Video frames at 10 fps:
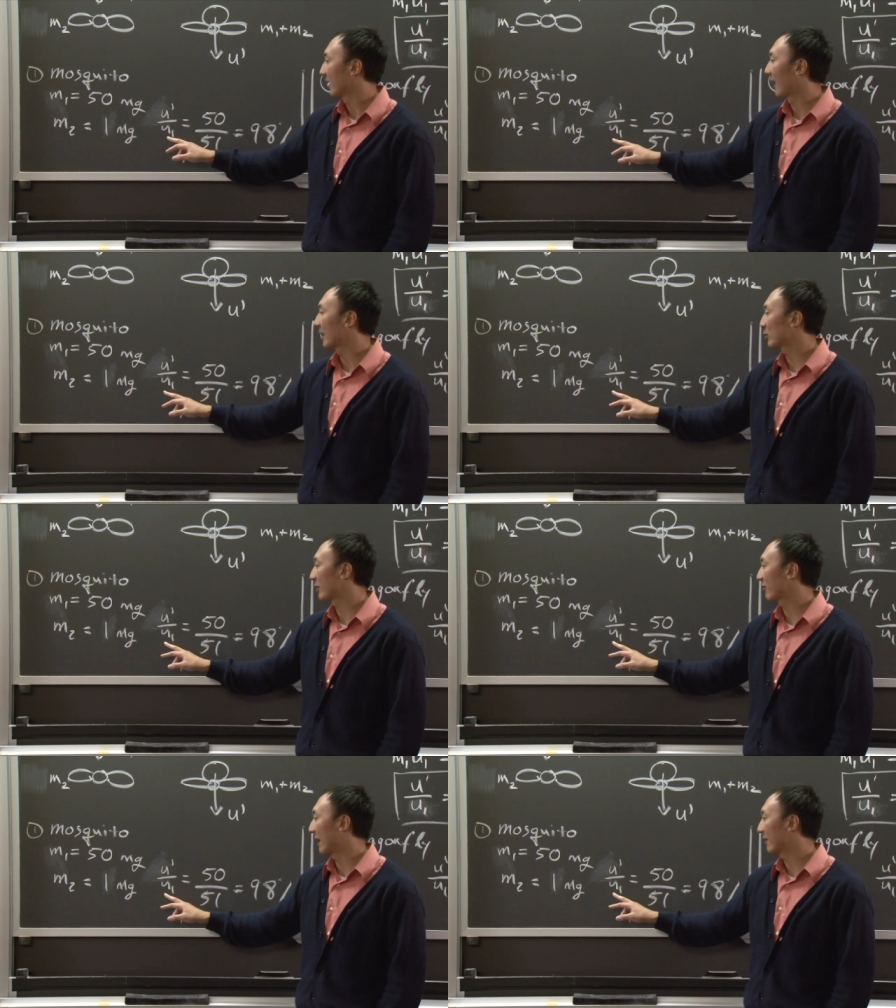As
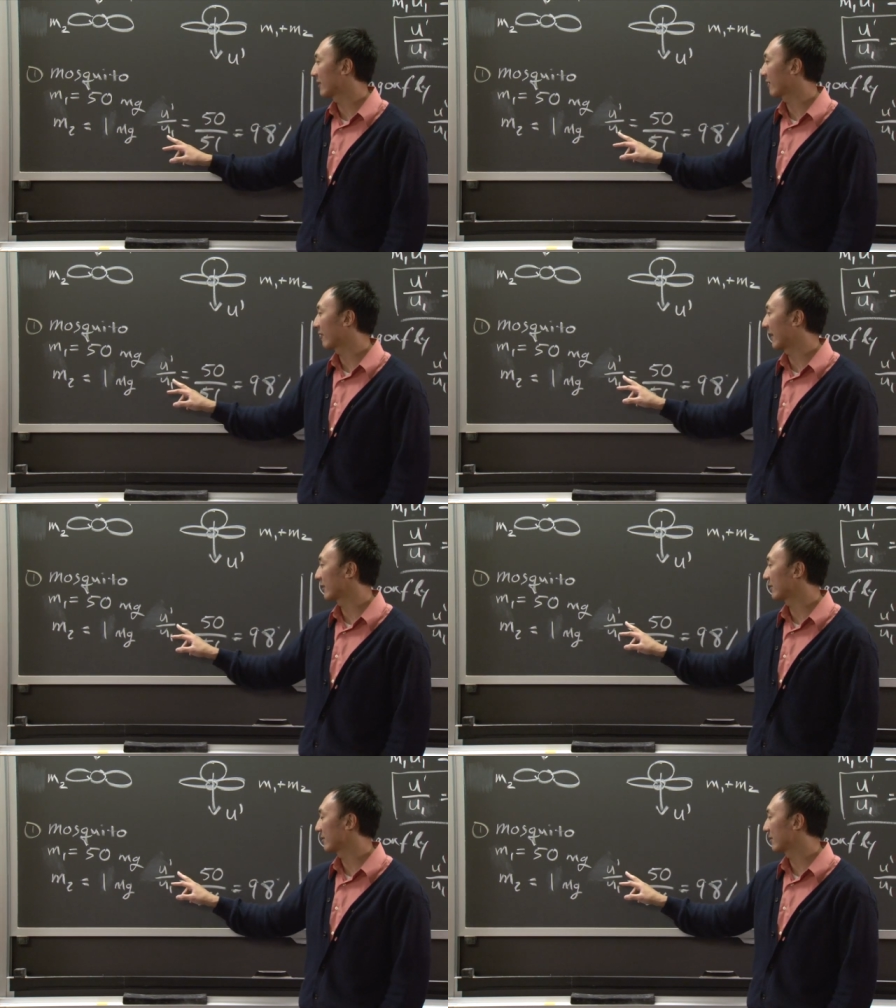we found, the
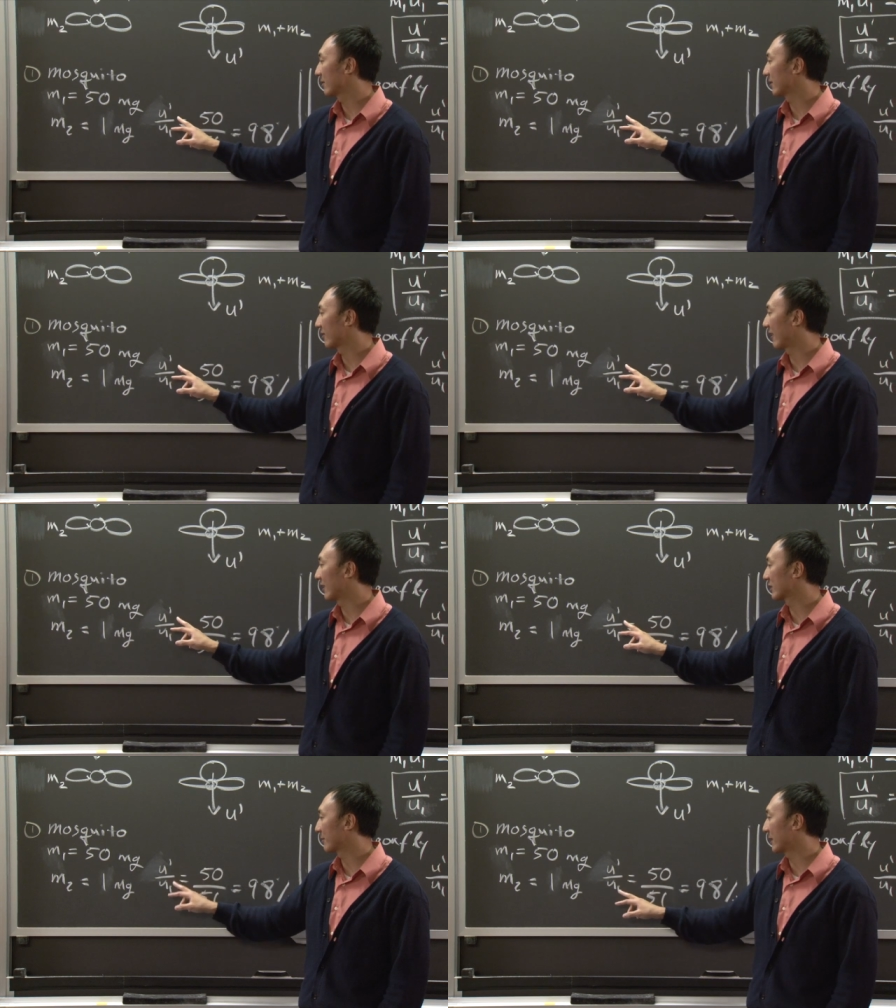final, the
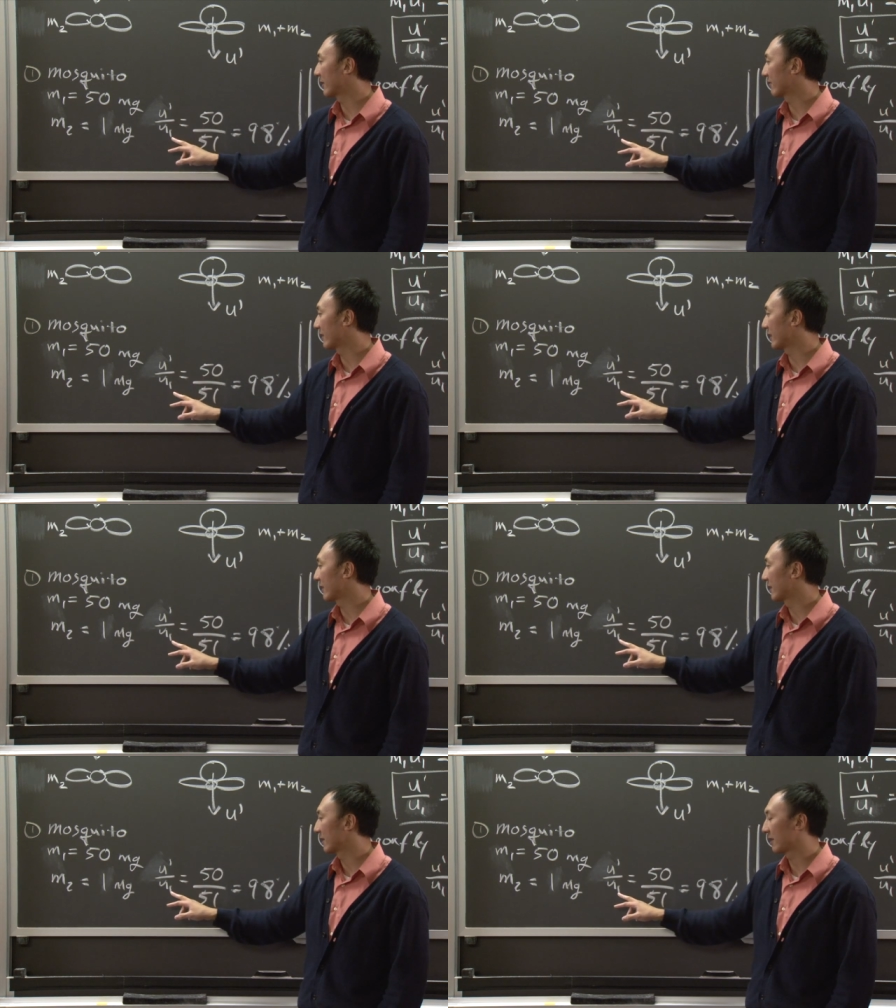final speed of
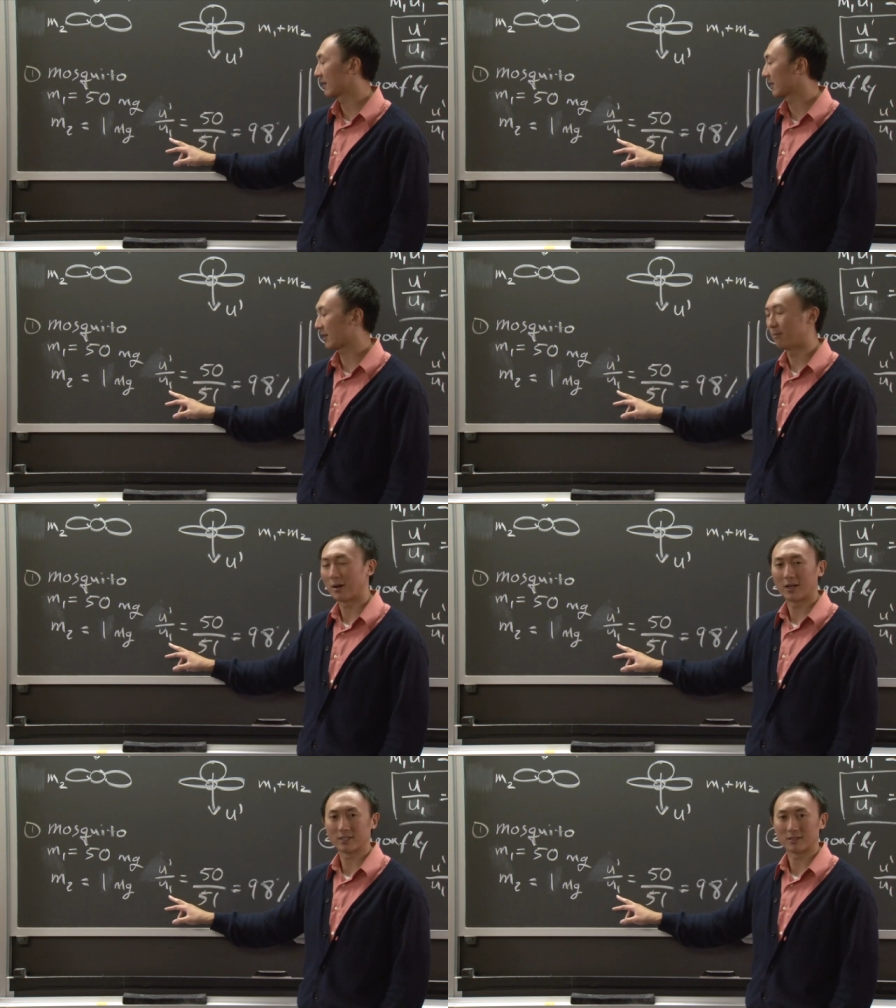the
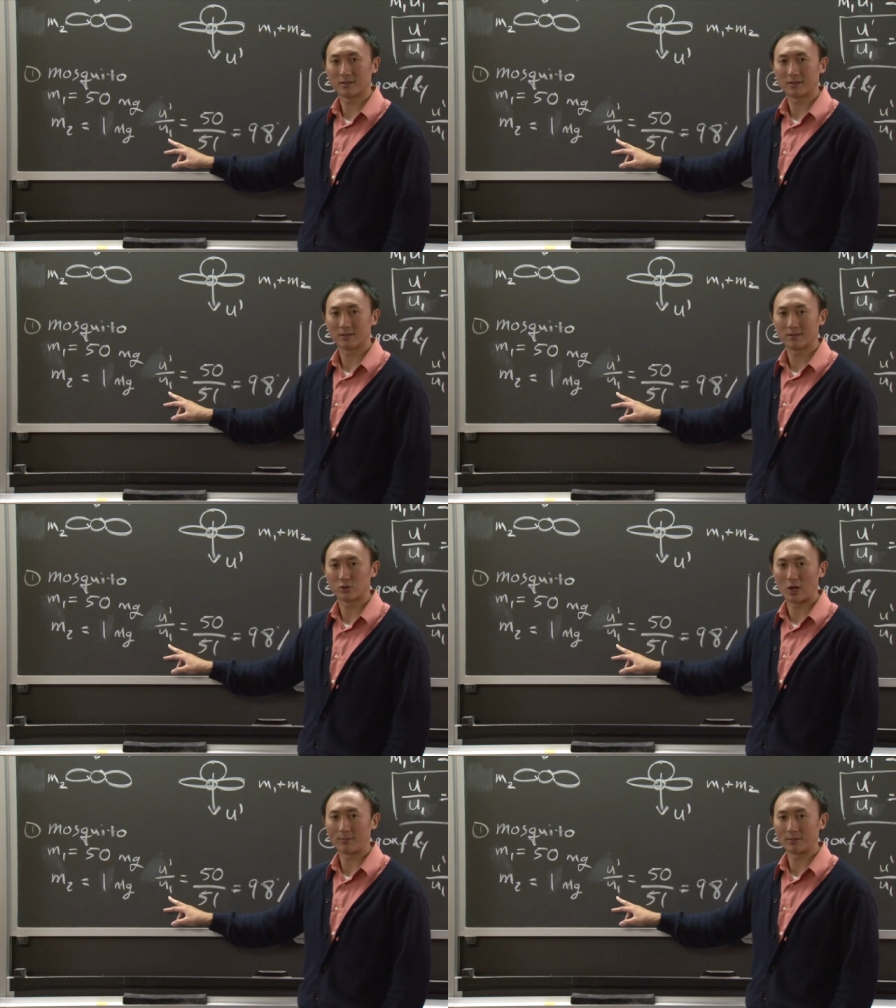combined
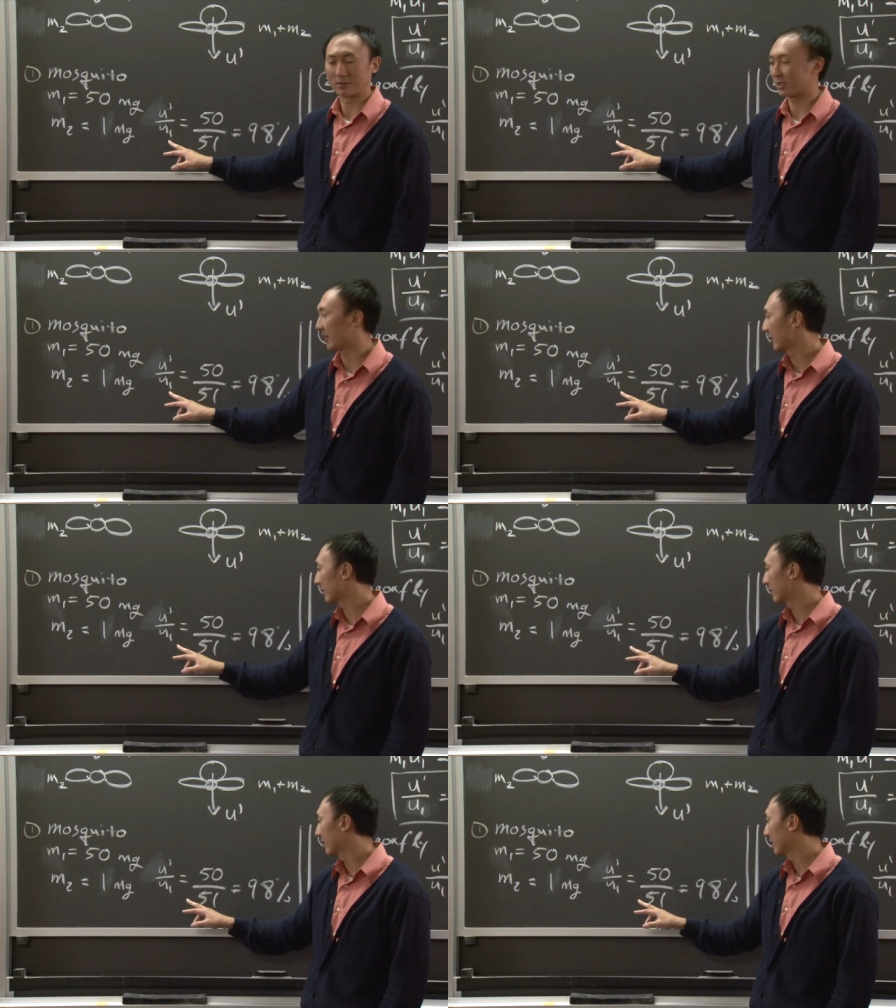drop and
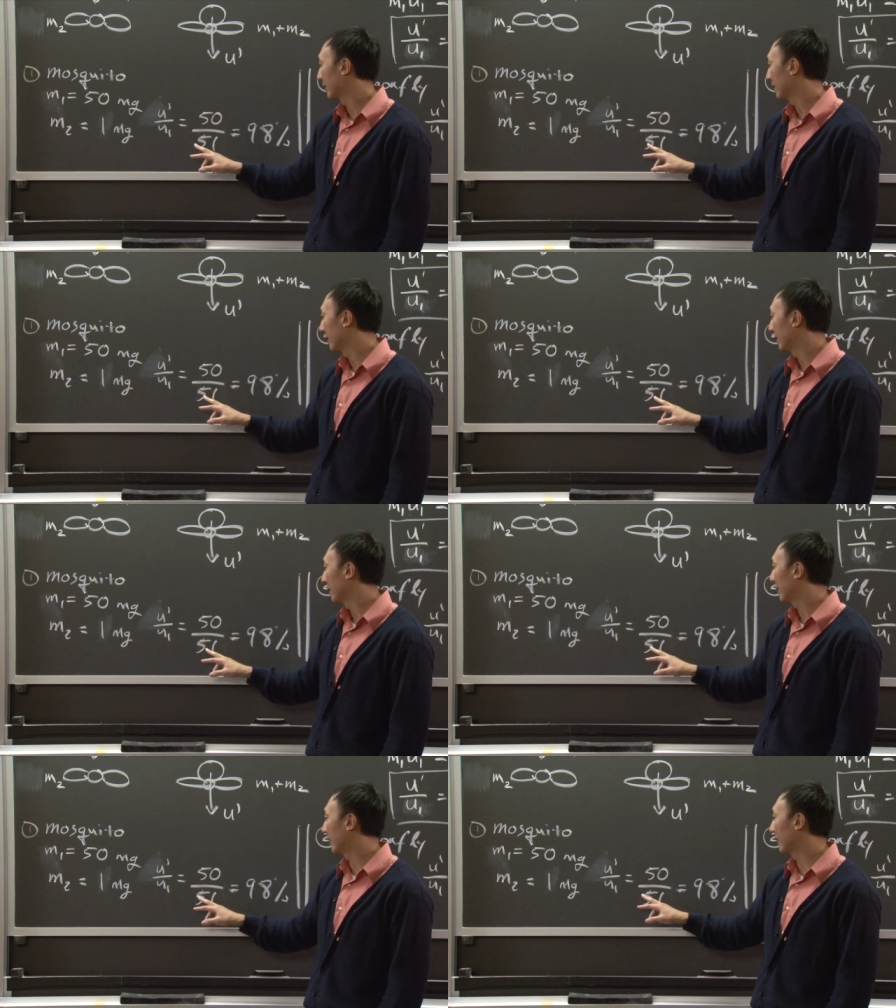mosquito
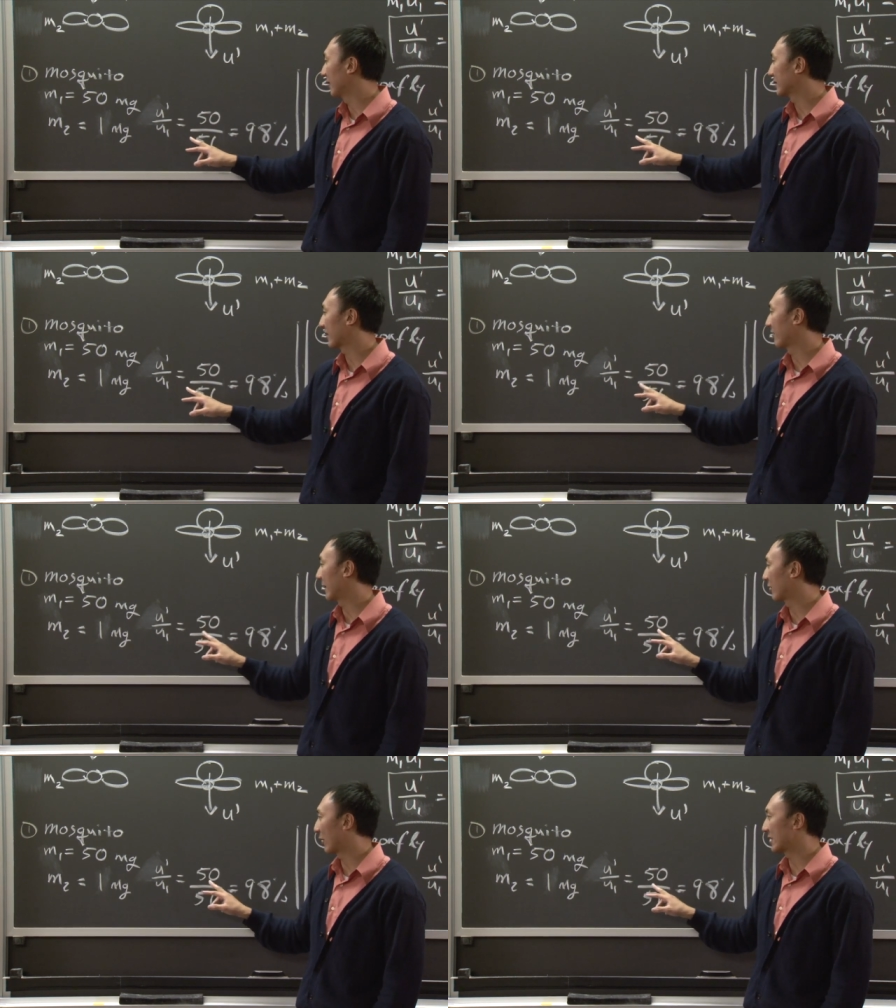uh, is given
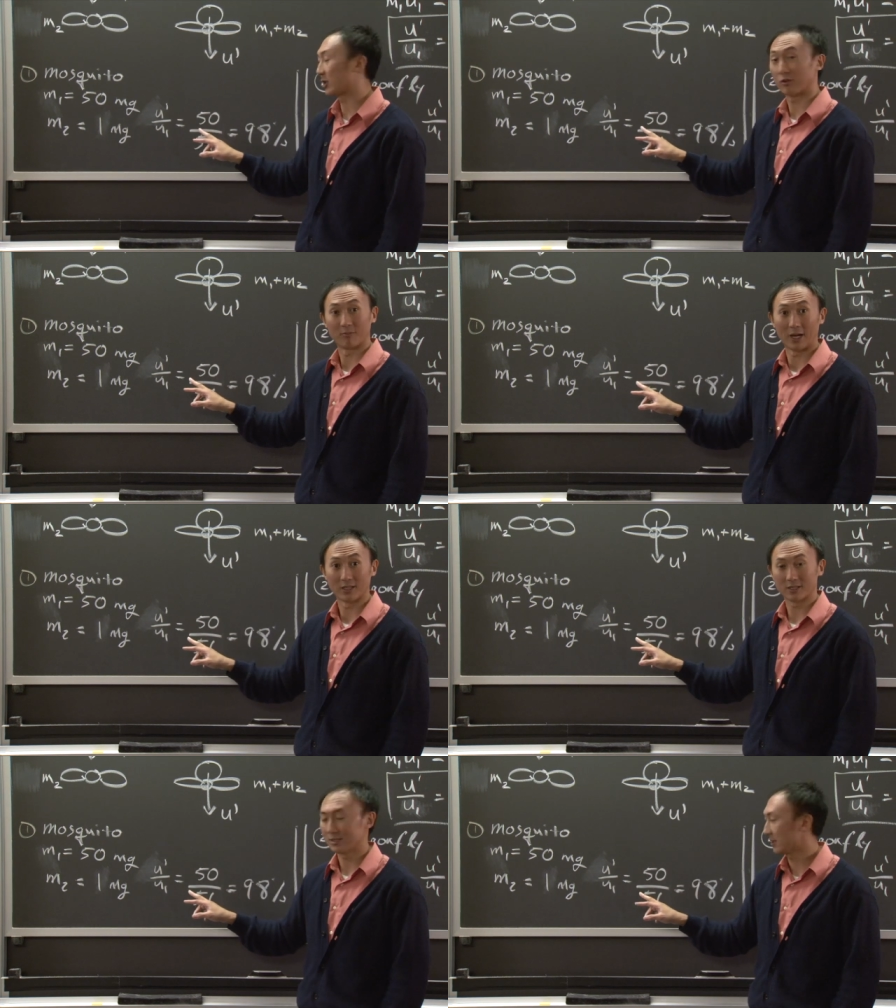by the ratio of
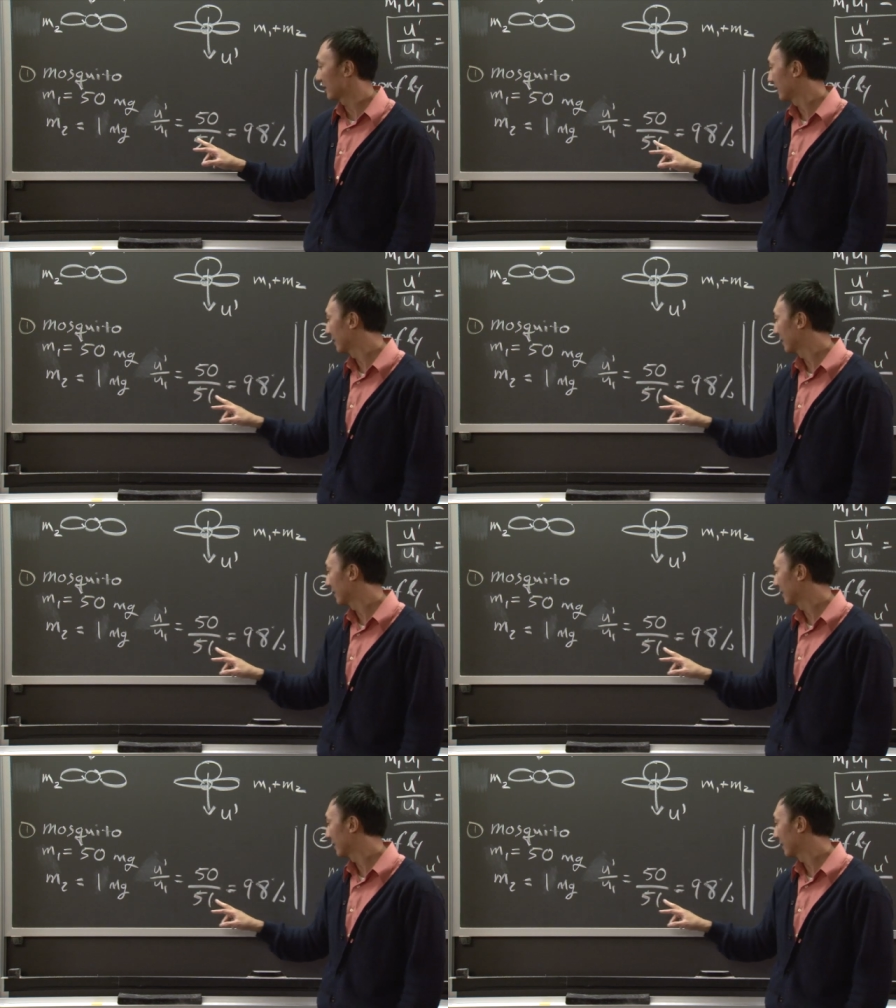masses.